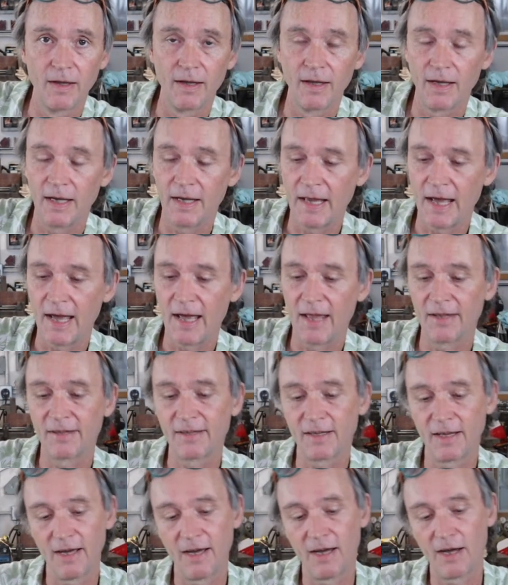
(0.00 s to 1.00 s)
it has
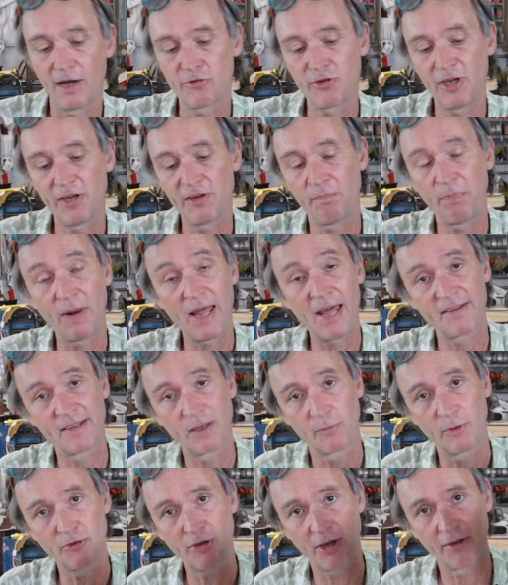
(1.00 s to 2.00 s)
a sheet of plastic
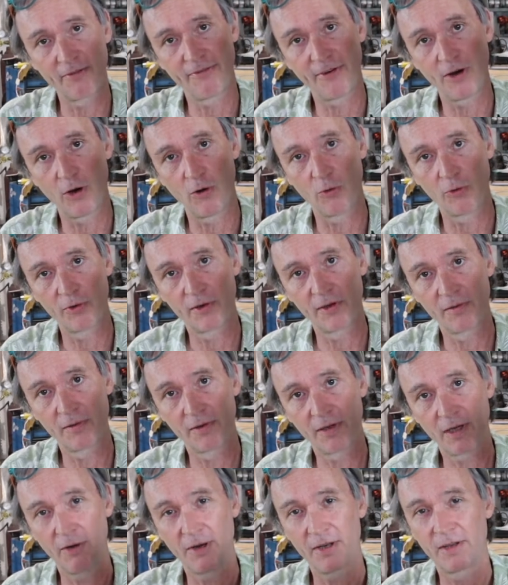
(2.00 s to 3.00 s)
which unfolds.
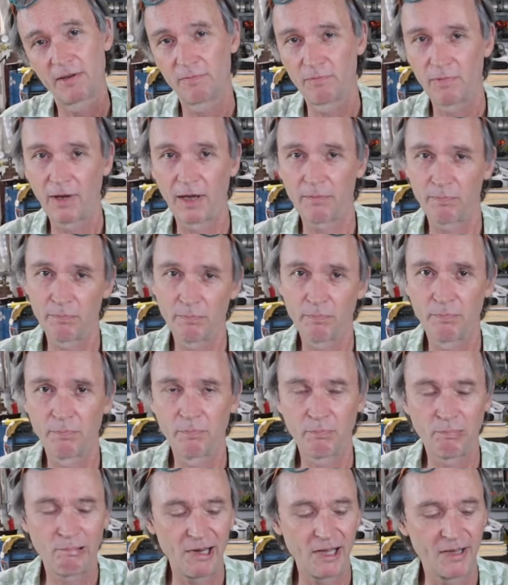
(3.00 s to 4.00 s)
So it's like
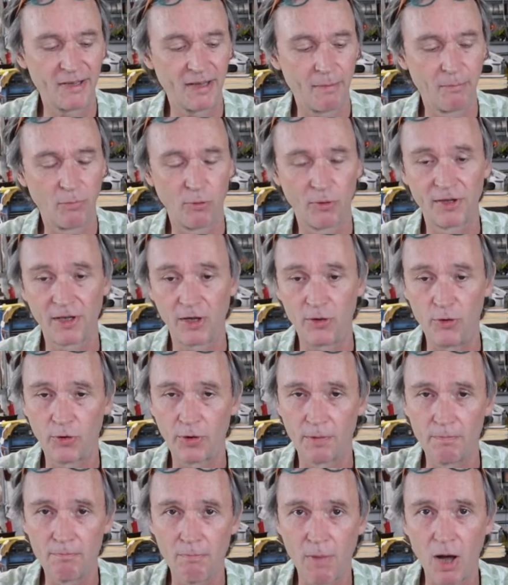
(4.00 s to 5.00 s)
pre-assembled, so you
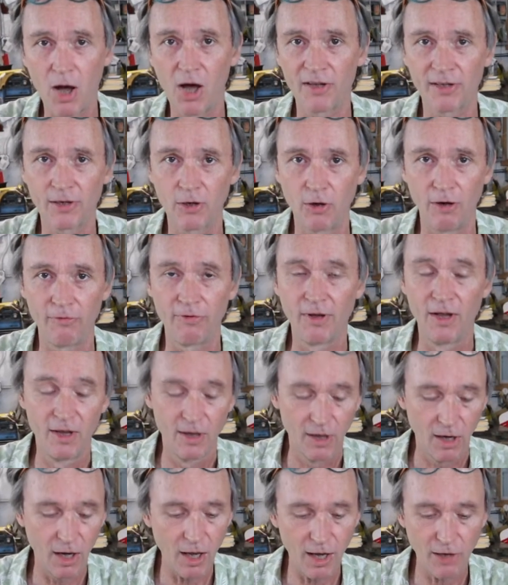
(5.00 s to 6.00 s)
can mask off
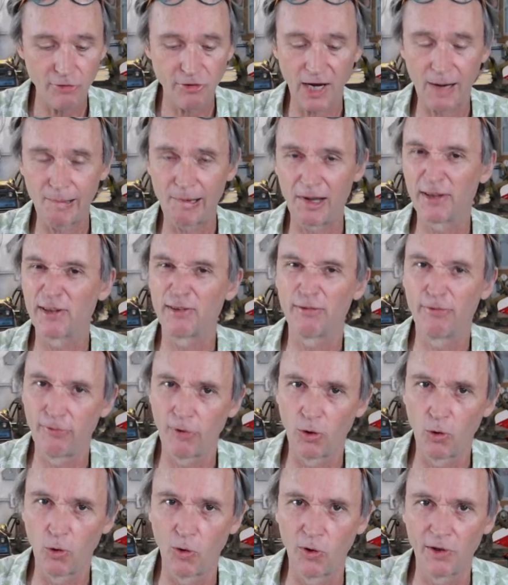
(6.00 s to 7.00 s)
large areas,
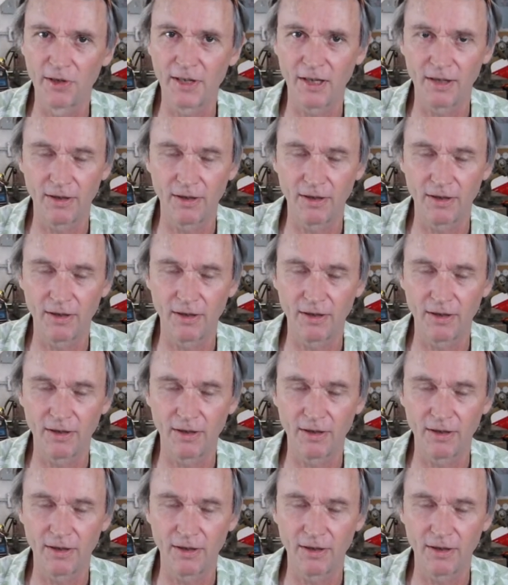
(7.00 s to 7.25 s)
floors,